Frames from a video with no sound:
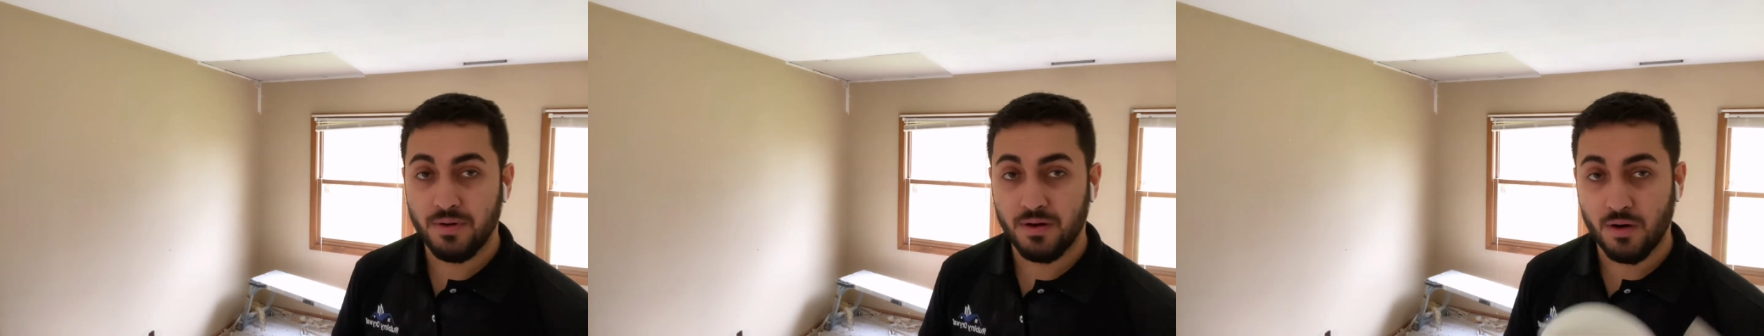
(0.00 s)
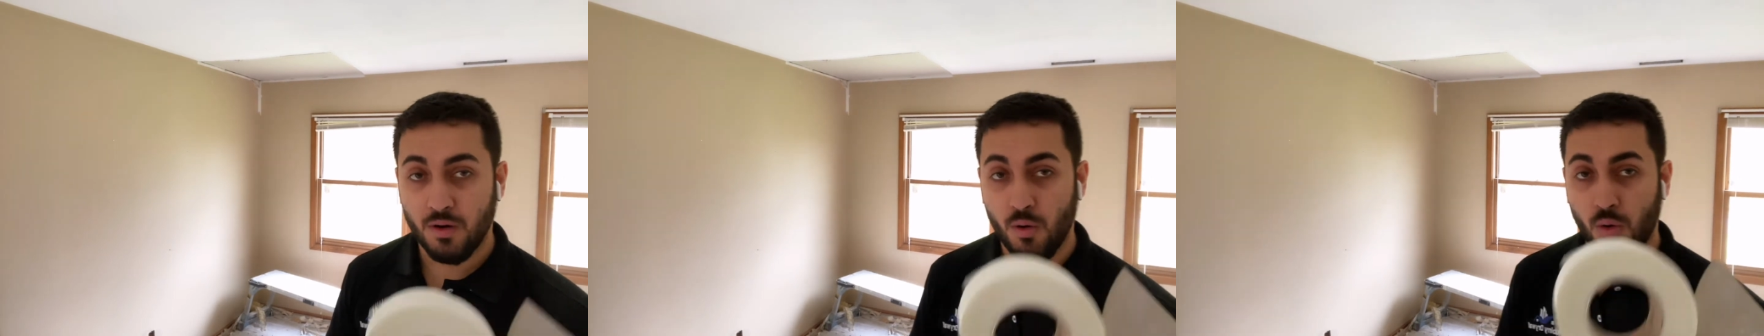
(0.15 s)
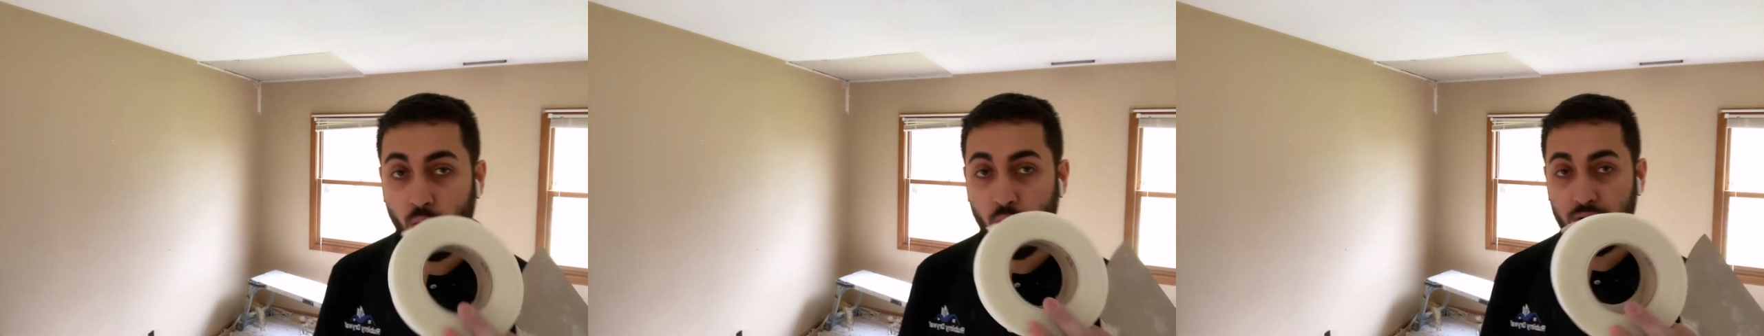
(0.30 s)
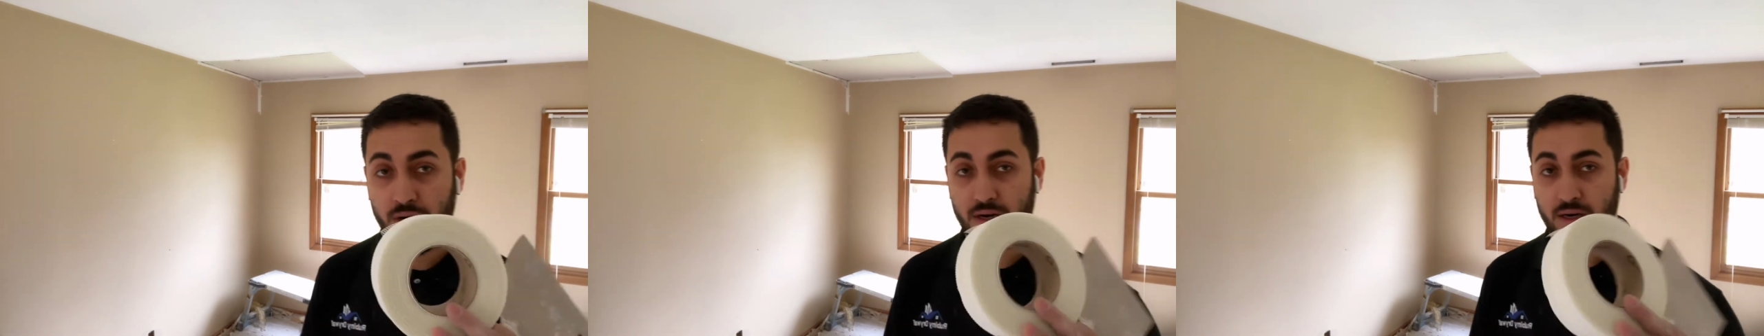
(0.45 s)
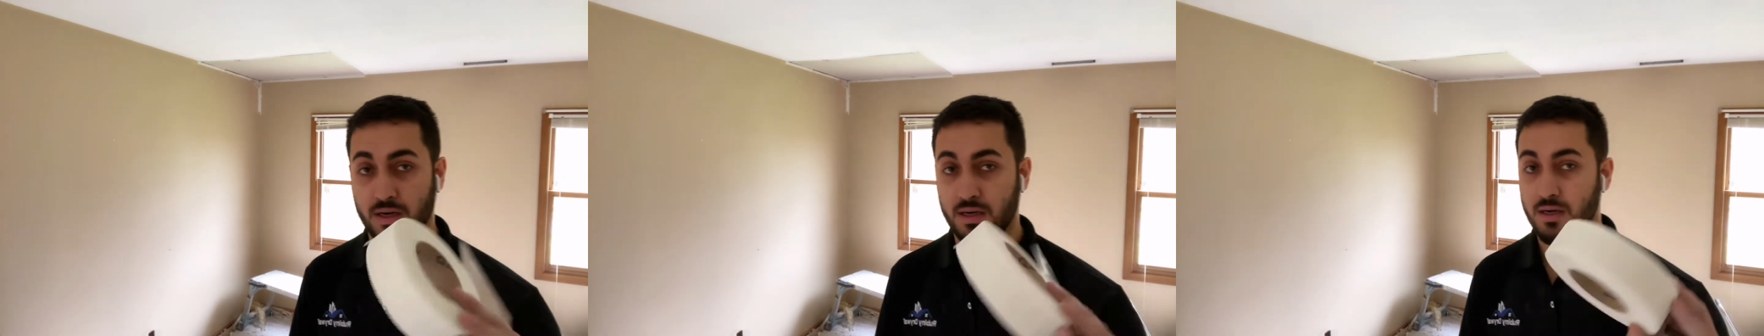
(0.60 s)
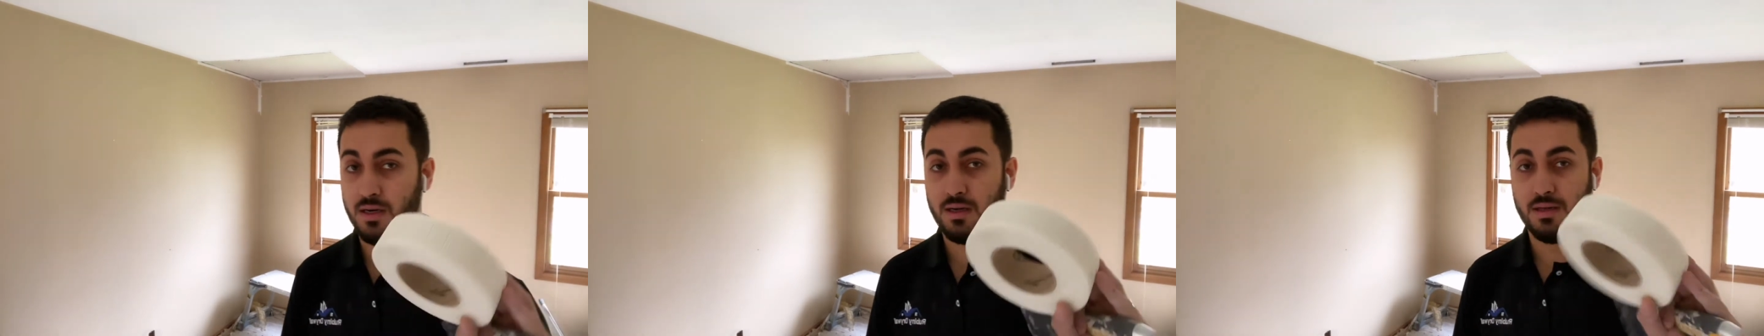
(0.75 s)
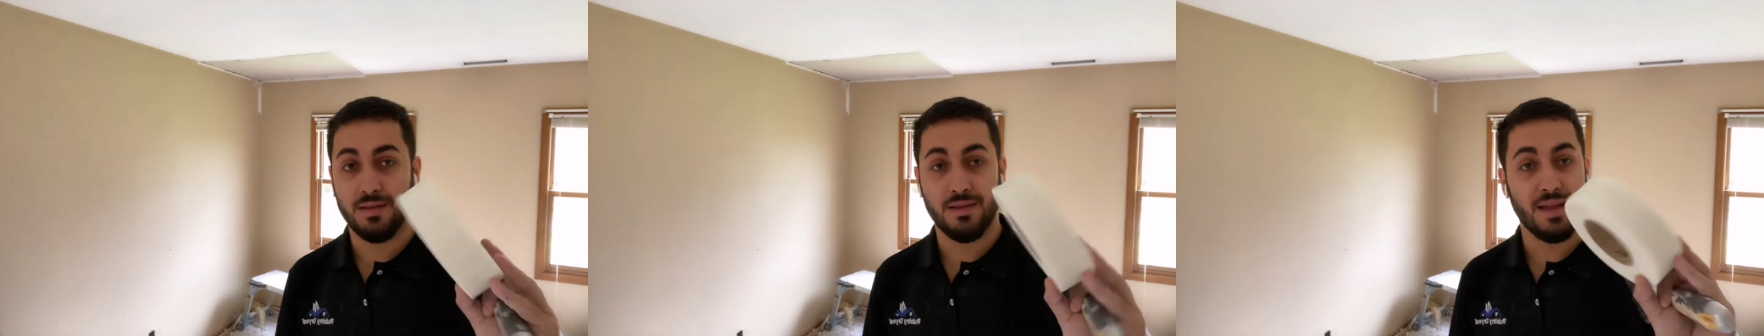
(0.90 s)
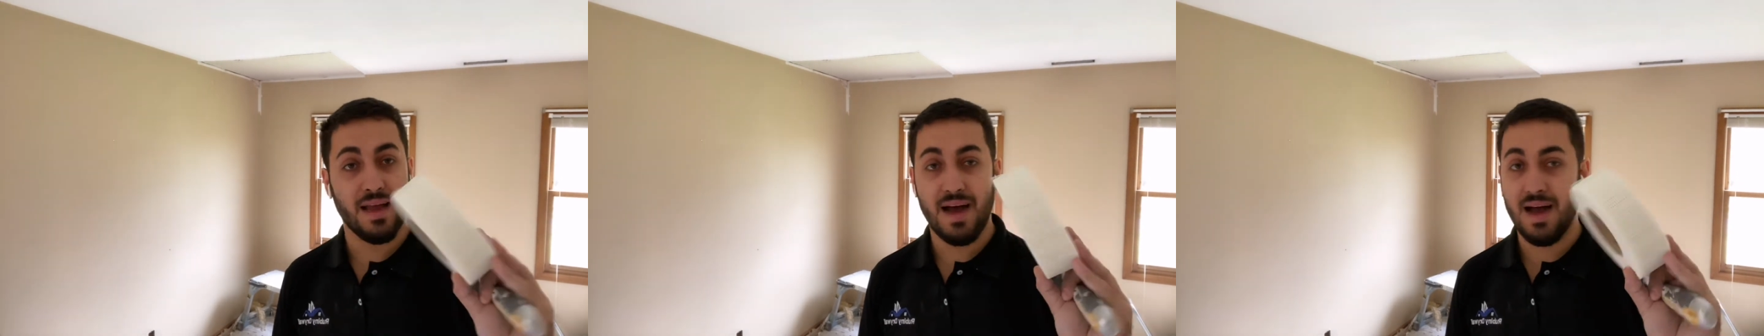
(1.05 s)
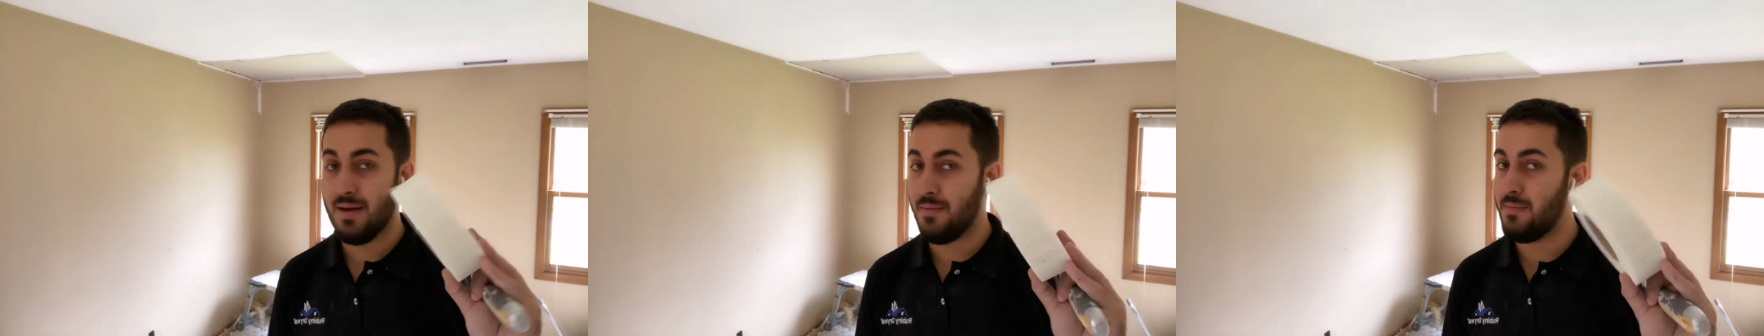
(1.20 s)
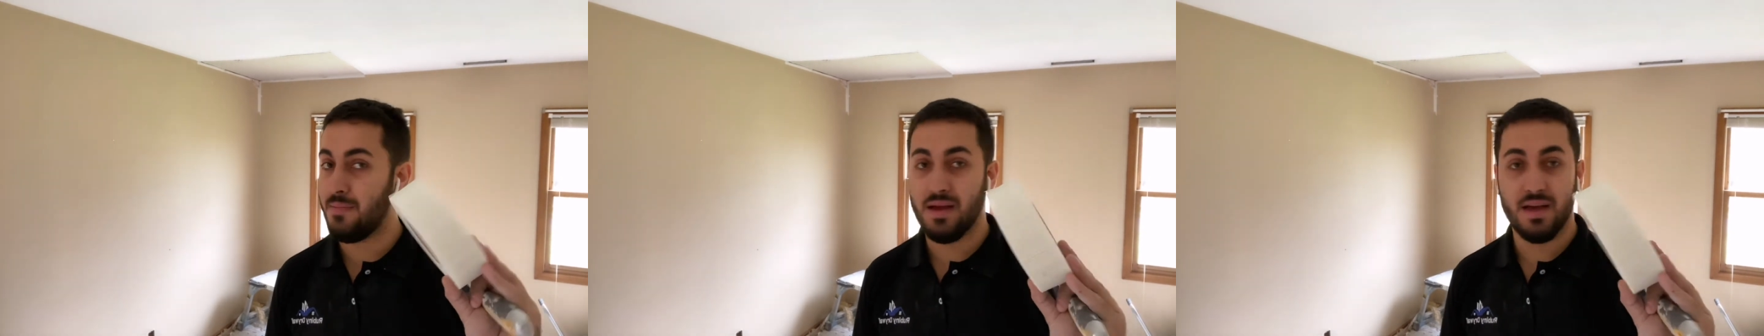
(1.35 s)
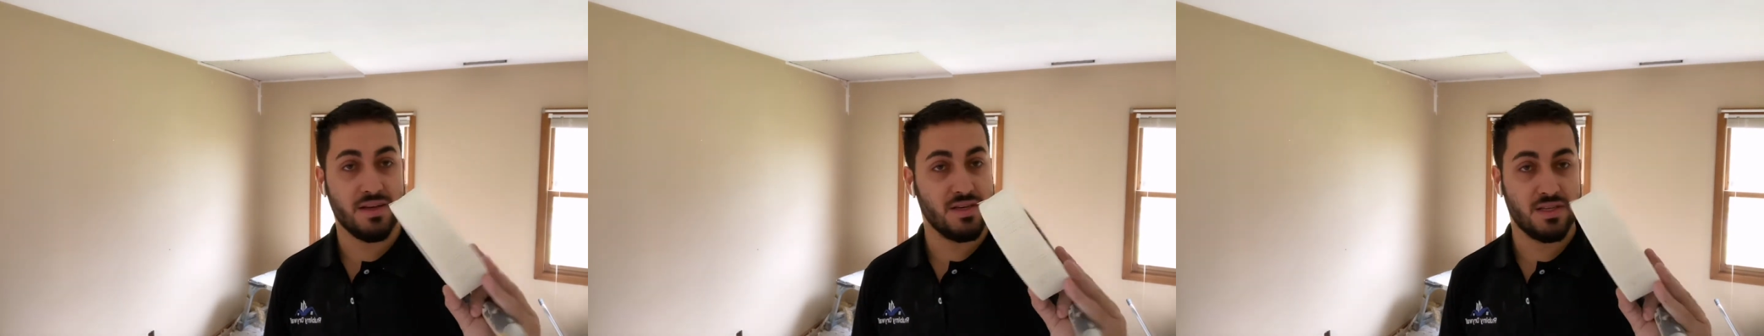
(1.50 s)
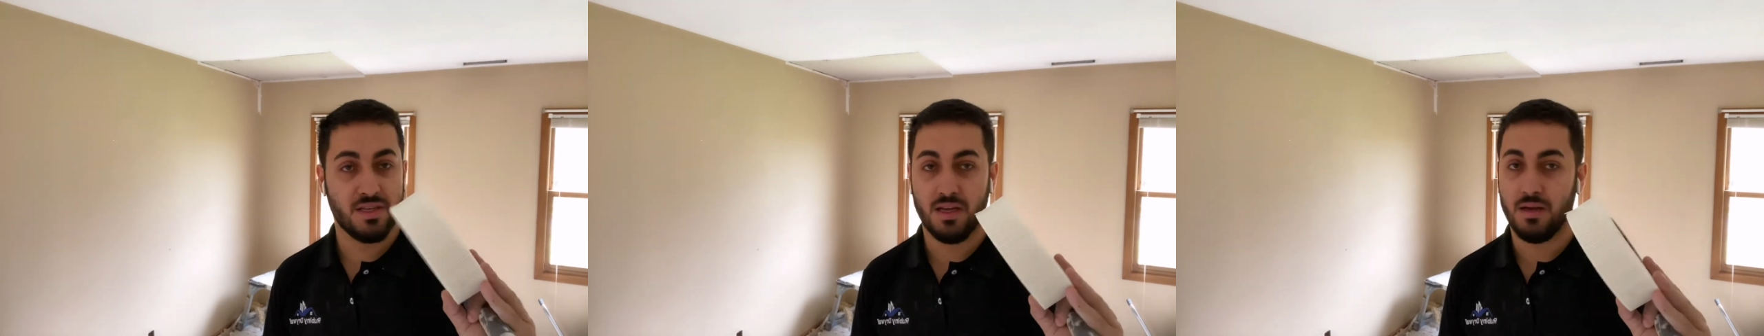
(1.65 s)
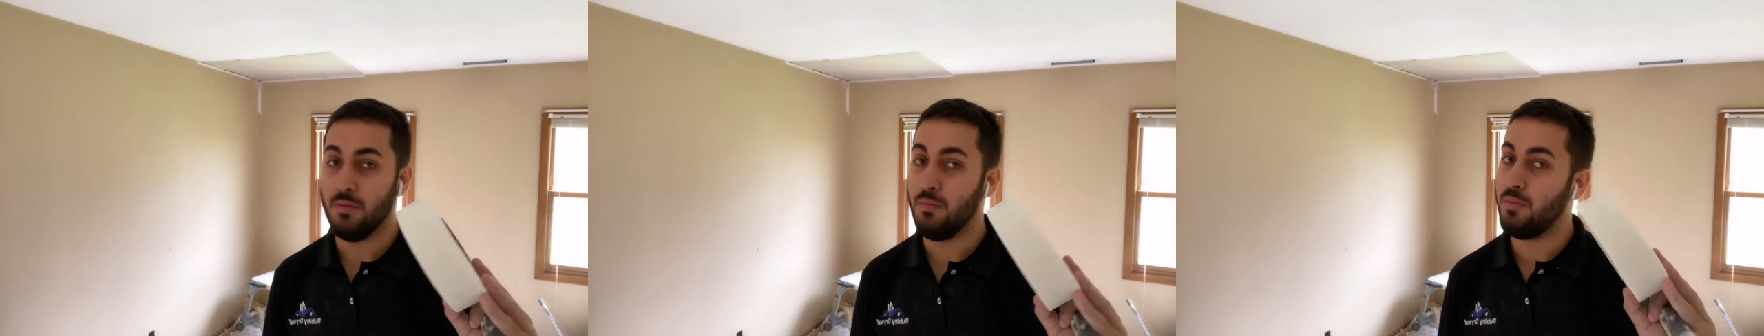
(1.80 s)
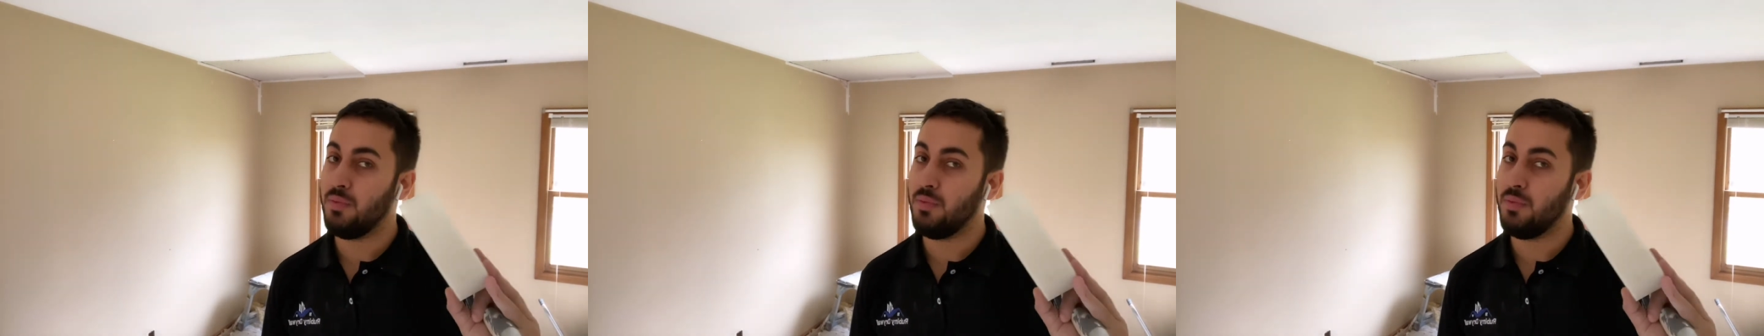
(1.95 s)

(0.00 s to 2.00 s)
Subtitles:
corner, not mesh tape.